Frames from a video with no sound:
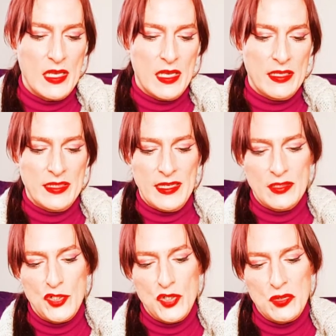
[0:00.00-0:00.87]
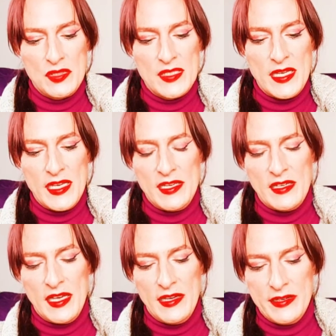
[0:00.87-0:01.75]
And then Tuesday,
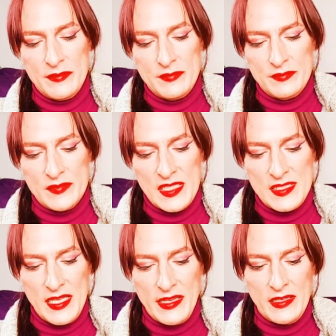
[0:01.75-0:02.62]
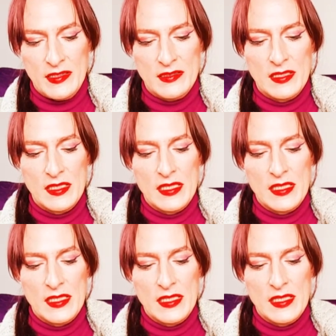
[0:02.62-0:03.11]
um, the second,